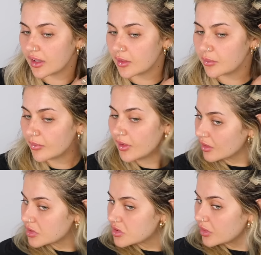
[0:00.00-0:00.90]
and
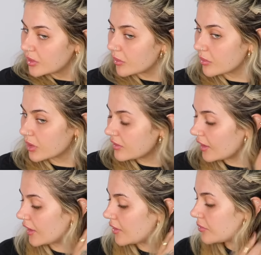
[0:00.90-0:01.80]
I'll show you one more
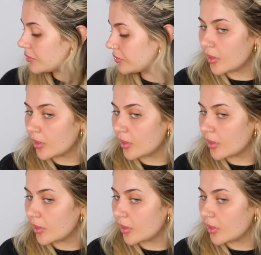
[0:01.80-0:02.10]
time.